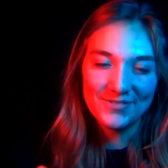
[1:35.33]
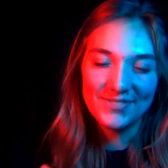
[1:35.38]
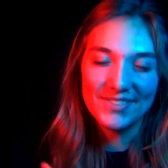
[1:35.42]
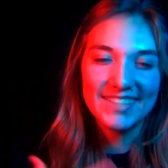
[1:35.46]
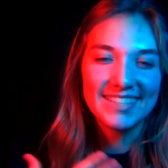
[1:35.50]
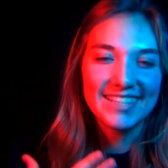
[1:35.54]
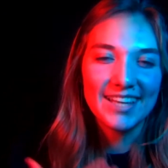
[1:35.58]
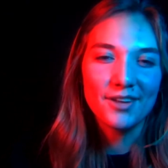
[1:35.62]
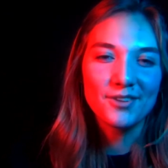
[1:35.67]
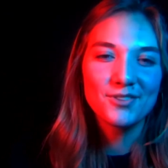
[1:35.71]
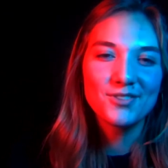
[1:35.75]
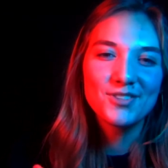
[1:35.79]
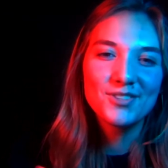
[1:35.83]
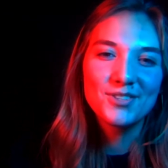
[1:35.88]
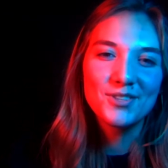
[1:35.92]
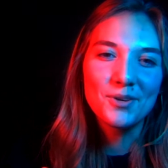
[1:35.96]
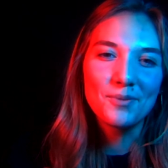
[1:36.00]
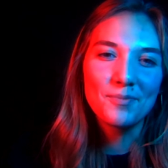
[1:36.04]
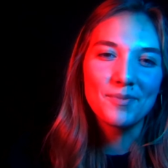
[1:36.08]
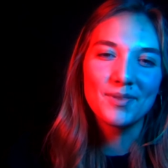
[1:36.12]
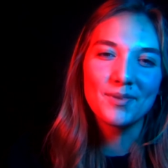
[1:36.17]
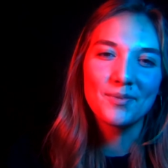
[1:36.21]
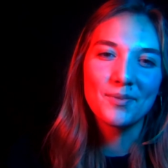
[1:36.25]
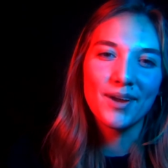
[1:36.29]
it sounds
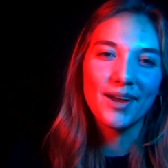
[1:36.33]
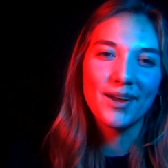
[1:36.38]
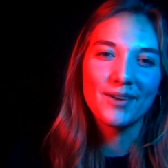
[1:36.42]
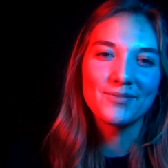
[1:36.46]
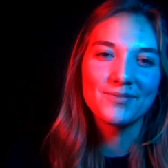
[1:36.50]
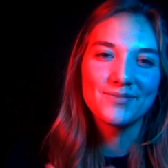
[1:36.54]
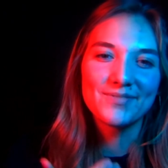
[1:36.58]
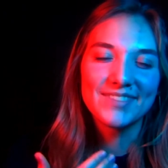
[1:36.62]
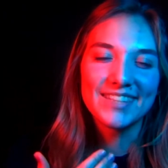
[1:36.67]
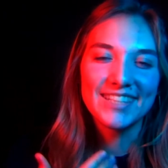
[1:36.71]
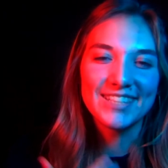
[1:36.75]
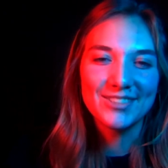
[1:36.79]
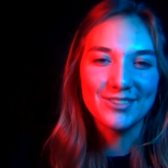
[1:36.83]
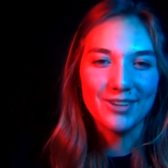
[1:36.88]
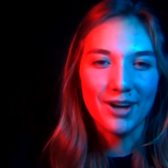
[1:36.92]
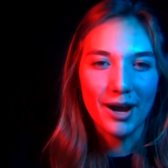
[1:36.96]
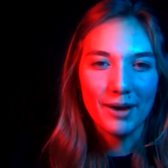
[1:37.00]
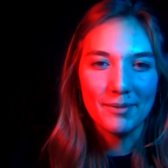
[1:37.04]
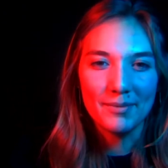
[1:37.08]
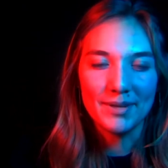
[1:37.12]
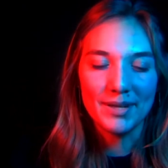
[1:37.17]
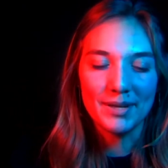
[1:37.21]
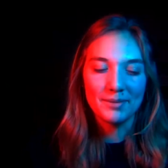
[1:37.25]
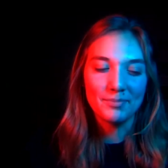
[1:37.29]
stupid the way i'm
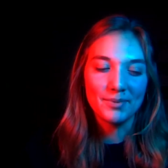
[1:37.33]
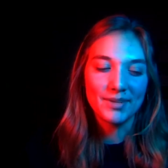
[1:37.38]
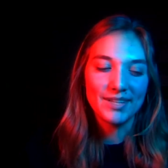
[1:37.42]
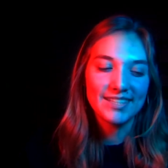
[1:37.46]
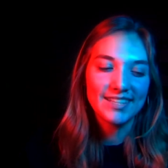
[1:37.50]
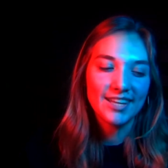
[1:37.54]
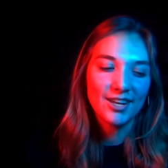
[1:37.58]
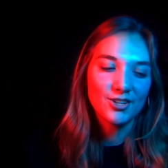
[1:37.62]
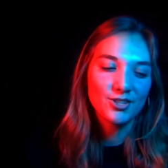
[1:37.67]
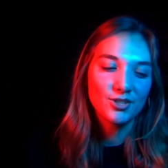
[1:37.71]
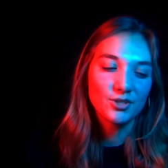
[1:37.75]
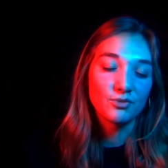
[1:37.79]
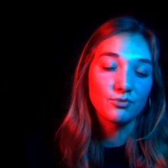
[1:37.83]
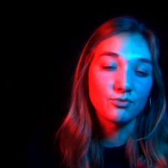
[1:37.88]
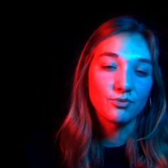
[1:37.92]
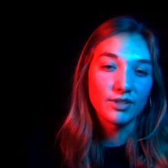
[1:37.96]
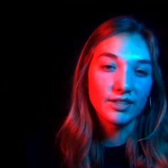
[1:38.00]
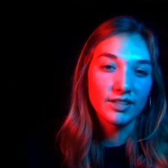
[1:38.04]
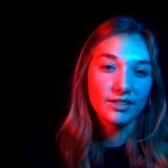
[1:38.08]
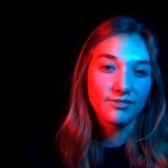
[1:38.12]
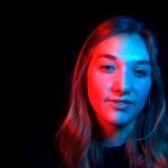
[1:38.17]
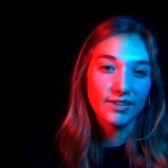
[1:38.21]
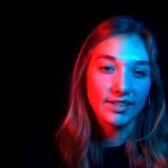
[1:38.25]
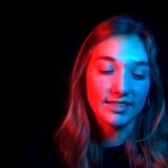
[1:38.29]
describing it but it's actually
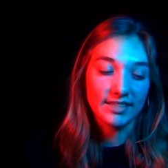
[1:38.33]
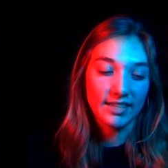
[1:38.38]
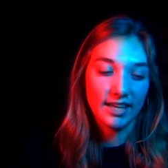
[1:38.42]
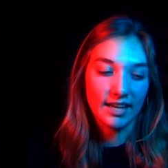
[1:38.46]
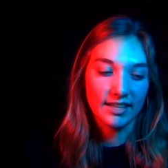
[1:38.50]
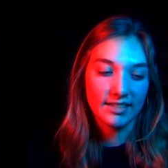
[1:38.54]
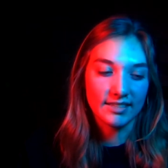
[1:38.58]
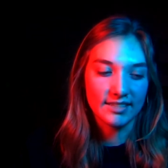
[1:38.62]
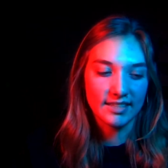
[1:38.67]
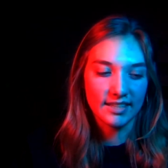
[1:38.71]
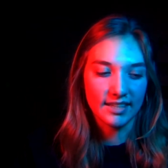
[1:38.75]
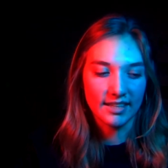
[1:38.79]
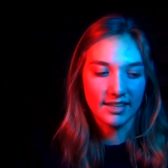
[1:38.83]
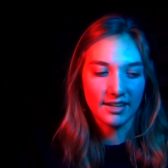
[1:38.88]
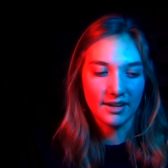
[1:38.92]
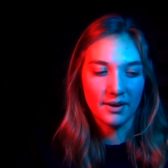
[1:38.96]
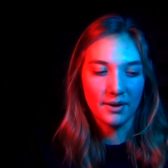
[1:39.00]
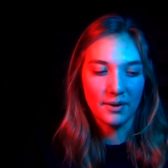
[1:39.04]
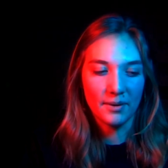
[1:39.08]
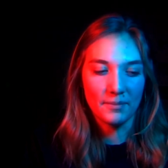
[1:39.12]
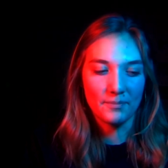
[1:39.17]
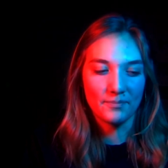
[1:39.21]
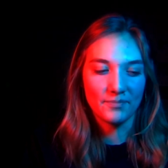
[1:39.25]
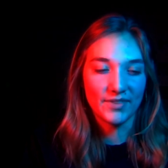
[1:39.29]
really fantastic
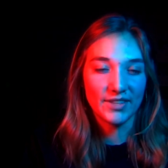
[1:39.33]
um,